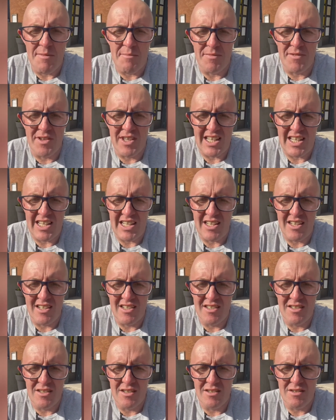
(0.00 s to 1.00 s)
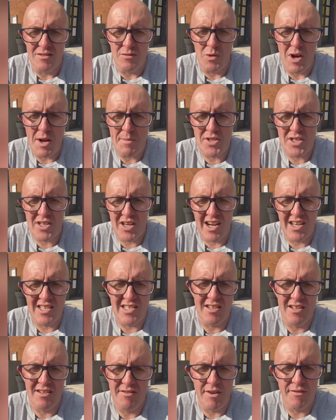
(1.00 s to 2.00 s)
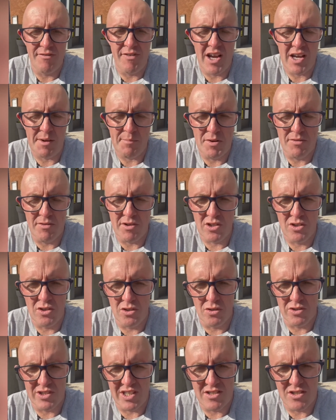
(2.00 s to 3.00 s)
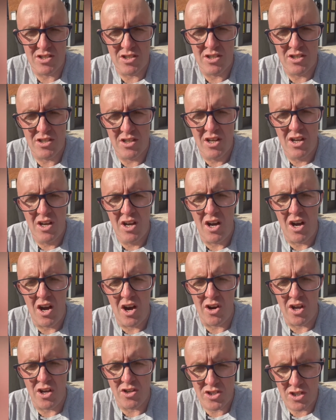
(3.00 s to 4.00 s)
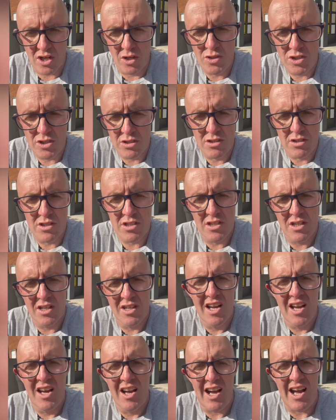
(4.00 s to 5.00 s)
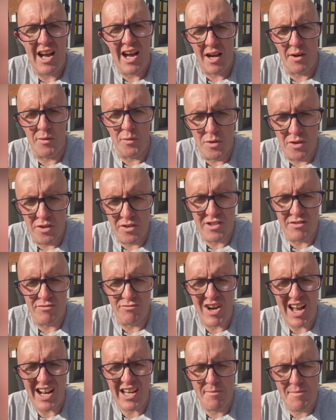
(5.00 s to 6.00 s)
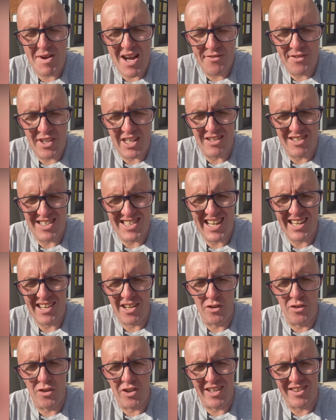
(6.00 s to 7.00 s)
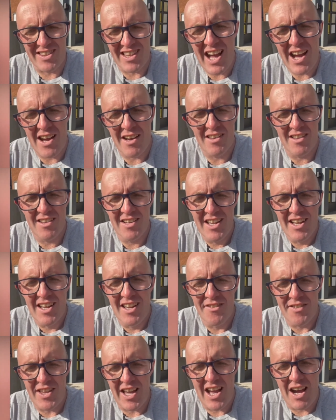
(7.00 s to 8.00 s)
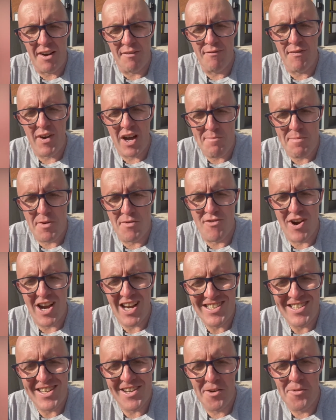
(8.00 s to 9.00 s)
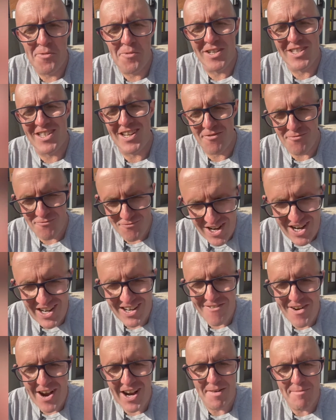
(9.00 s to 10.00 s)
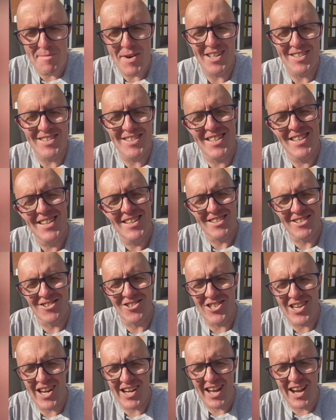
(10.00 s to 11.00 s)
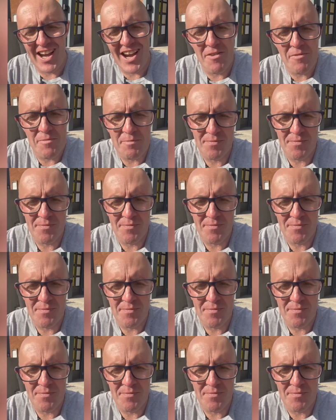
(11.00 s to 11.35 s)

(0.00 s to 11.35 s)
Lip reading: the website for Viper Recordings on our socials. I would recommend that you take a look at that. They have Viper Radio, which I really recommend you check out,